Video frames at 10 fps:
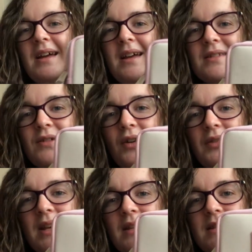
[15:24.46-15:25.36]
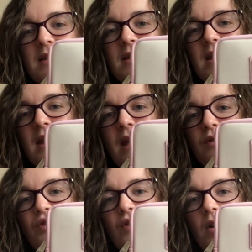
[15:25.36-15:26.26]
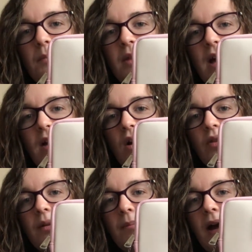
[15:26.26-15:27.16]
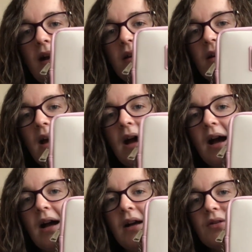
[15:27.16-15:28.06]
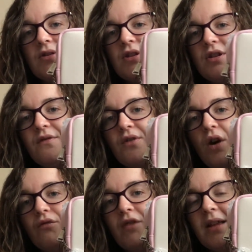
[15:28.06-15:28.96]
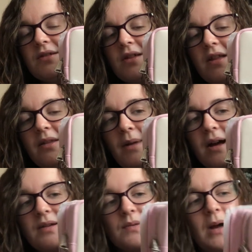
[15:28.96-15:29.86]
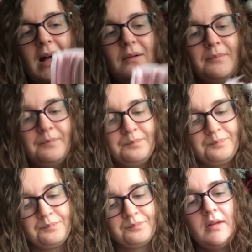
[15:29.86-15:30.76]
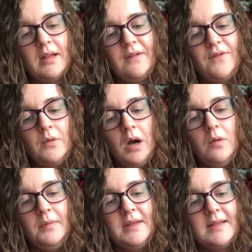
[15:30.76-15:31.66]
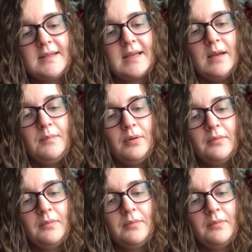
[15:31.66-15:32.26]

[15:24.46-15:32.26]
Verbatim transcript: It's got the Disney Loungefly plaque on the back and you've got Randall on the back as well. And then if you open the zip,